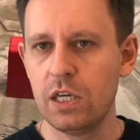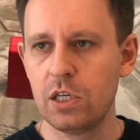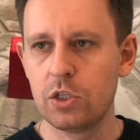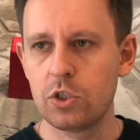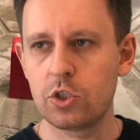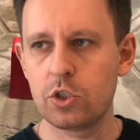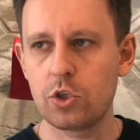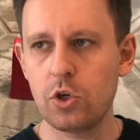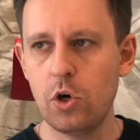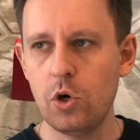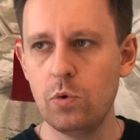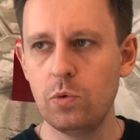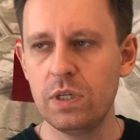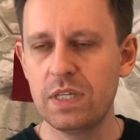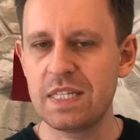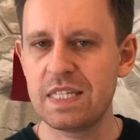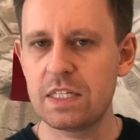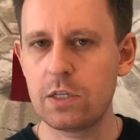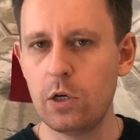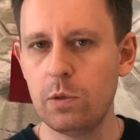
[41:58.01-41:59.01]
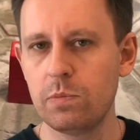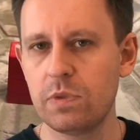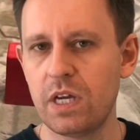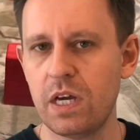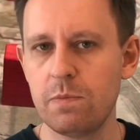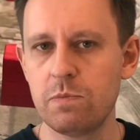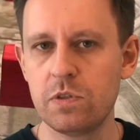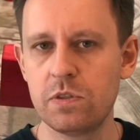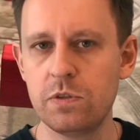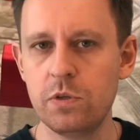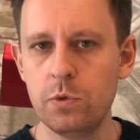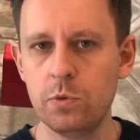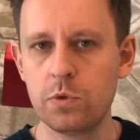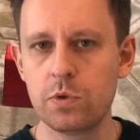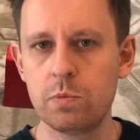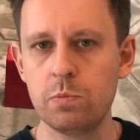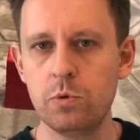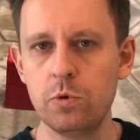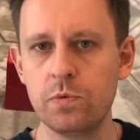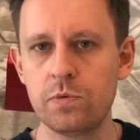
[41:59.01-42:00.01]
So sometimes
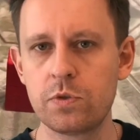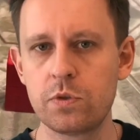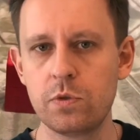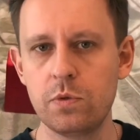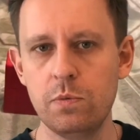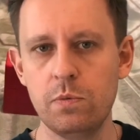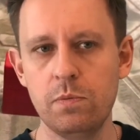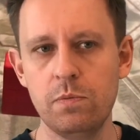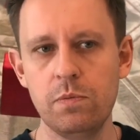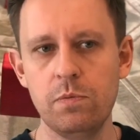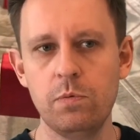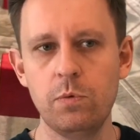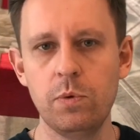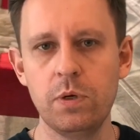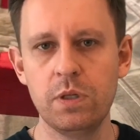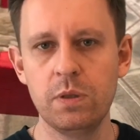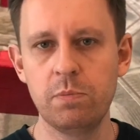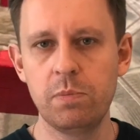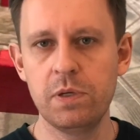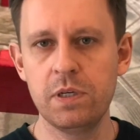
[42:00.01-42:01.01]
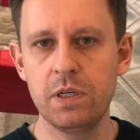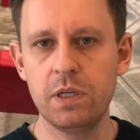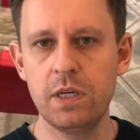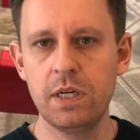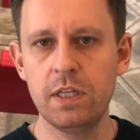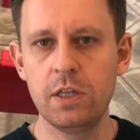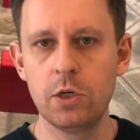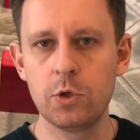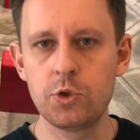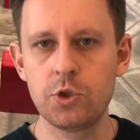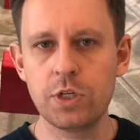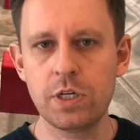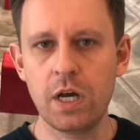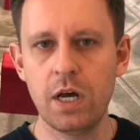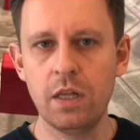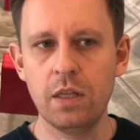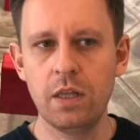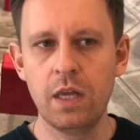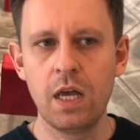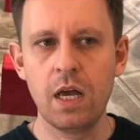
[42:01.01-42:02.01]
those moves will be
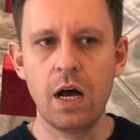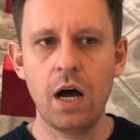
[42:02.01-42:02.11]
illogical.